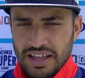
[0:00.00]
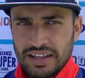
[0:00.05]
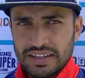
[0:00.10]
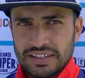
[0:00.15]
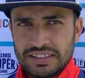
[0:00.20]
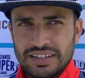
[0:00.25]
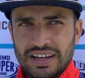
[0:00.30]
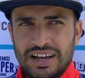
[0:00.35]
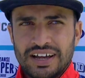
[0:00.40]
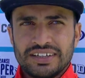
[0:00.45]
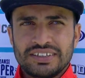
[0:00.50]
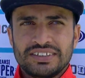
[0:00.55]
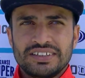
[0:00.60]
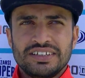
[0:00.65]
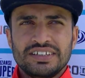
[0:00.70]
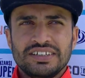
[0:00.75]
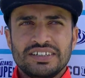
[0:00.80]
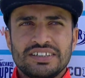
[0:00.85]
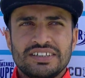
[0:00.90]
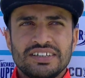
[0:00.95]
Yeah, I
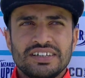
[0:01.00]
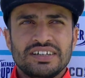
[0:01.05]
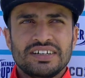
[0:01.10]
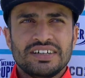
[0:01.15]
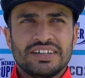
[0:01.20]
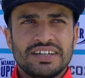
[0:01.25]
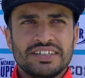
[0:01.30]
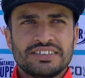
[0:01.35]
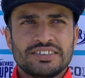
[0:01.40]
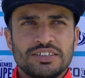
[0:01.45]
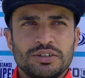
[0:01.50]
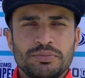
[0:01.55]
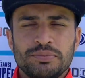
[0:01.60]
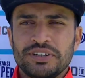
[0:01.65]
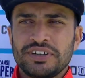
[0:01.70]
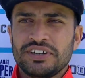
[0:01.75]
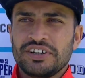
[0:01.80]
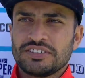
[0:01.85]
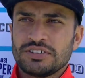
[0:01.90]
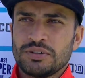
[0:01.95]
think uh, it's a
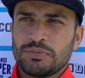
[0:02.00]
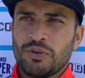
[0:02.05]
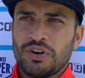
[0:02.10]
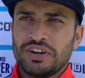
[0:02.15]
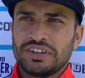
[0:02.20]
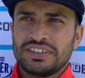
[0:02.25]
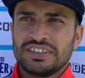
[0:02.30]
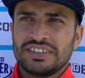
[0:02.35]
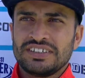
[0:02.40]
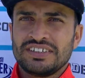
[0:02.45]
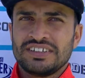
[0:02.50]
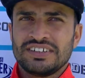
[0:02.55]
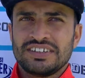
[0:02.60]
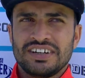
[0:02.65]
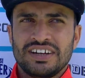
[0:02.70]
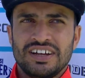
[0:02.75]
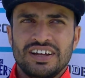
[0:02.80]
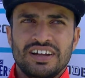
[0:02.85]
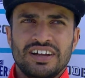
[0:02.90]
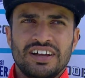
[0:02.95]
bit disappointed.
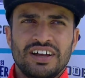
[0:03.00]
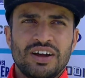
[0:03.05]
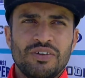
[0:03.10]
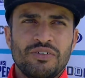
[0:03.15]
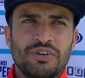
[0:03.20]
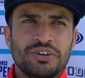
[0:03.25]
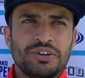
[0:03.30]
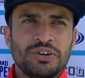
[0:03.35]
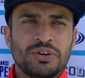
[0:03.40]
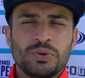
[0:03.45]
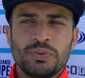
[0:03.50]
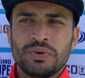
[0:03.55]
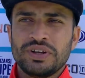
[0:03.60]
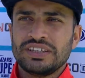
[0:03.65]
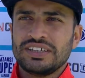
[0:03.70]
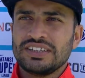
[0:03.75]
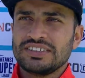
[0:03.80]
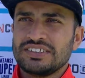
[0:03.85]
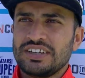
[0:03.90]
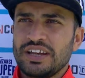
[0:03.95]
Uh, I wanted to
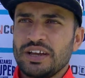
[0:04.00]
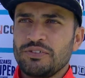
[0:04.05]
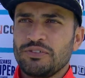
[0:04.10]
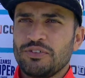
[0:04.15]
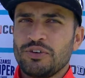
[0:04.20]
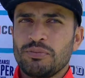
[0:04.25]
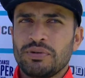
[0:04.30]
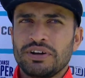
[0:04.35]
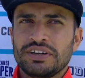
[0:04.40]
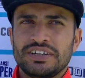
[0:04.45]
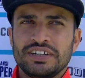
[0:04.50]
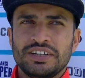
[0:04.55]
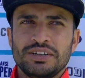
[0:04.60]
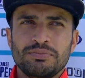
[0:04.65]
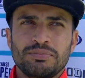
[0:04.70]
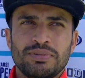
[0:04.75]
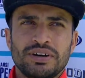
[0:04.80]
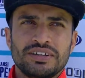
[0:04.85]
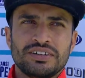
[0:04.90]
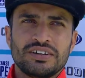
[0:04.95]
win this game for my
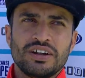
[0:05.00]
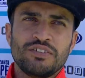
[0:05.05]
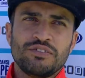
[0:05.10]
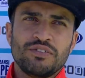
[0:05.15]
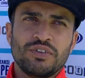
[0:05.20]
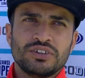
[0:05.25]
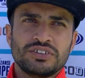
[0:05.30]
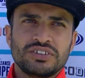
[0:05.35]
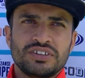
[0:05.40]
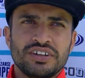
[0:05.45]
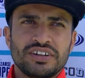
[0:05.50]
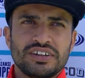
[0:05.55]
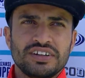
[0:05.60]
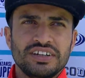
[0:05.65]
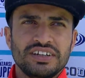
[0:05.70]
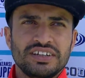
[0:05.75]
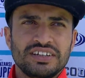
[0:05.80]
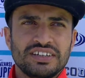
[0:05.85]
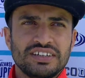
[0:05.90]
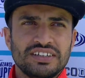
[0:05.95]
team, but
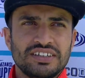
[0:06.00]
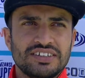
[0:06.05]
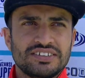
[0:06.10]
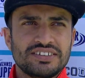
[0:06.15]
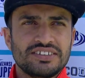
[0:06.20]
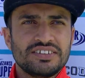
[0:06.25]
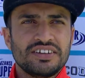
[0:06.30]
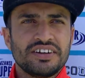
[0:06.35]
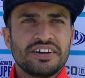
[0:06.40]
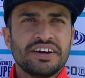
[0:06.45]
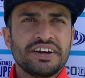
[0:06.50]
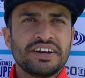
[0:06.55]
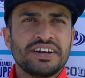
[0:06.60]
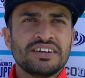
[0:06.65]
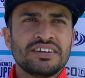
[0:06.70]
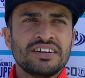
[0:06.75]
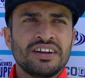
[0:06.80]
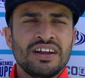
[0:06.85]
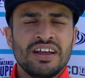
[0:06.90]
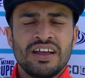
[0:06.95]
unfortunately, this is a
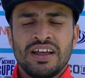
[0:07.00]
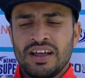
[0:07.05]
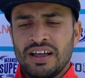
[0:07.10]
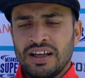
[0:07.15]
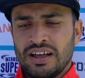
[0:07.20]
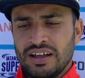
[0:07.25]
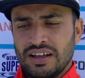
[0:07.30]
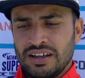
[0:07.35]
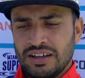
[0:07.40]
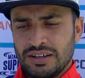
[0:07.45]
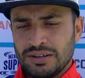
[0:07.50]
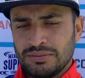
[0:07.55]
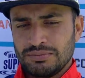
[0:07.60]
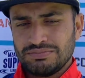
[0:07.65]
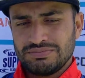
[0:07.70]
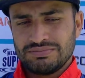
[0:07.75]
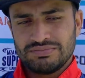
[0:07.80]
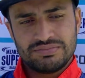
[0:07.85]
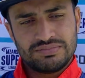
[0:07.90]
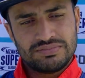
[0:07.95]
cricket. Uh,
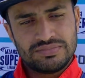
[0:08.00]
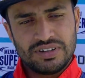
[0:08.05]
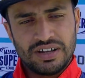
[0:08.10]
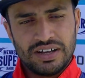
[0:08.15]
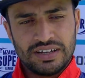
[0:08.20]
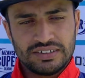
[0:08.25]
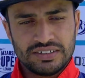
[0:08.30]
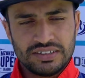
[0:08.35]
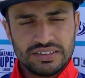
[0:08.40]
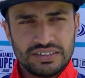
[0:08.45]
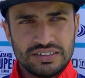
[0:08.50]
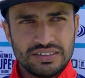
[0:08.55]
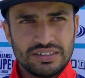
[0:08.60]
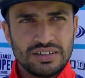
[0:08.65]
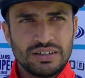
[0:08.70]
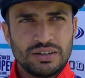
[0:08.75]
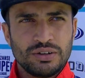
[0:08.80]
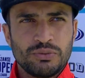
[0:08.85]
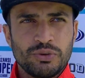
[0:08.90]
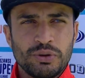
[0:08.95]
I think
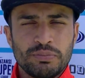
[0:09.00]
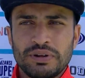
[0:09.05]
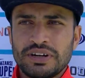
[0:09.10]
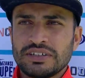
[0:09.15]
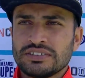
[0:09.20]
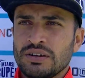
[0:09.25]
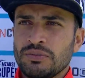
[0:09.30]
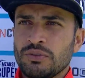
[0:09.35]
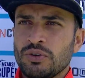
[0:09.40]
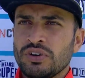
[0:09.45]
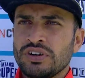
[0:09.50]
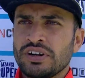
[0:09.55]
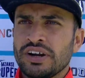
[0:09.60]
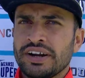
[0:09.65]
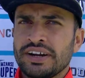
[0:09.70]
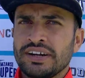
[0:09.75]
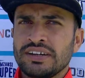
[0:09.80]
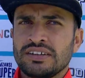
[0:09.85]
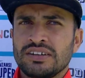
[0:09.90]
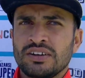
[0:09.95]
uh, we played some good
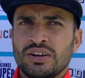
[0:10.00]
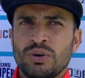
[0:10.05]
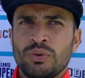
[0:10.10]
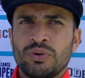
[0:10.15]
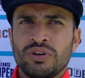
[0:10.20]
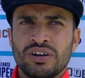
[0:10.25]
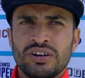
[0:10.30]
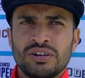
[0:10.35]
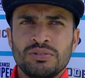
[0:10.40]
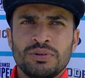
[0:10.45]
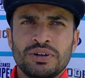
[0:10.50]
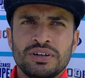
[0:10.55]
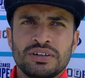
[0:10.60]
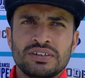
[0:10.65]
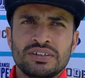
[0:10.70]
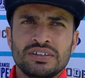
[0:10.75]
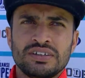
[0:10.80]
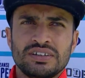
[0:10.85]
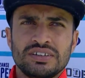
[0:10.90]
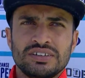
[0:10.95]
cricket overall, but
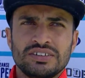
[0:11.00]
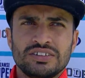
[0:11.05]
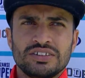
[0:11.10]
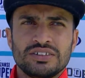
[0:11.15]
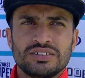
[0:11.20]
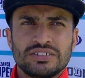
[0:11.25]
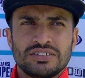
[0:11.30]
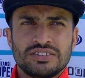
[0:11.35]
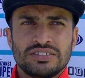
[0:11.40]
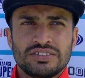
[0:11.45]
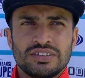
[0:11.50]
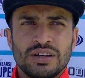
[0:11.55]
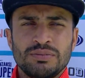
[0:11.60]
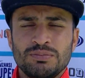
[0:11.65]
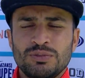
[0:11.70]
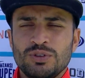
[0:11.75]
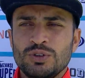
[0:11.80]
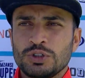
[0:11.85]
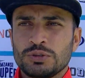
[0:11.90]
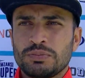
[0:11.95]
just
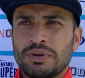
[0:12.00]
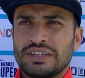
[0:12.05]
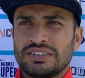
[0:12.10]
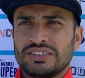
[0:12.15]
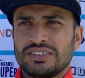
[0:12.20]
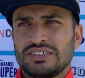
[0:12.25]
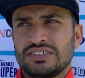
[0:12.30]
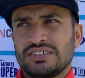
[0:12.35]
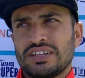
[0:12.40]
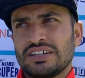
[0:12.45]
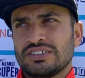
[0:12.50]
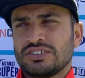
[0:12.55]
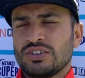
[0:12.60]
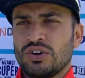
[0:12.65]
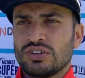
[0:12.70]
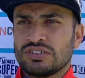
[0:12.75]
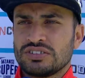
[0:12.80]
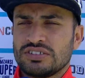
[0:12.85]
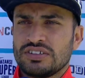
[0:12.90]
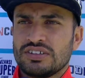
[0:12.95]
some loose patches that
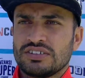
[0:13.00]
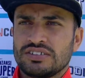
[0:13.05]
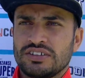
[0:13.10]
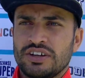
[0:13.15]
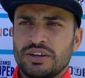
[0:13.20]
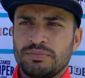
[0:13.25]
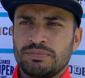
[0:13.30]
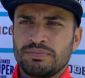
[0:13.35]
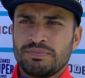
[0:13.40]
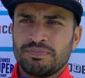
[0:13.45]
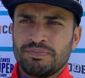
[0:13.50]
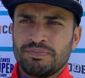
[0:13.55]
cost us game.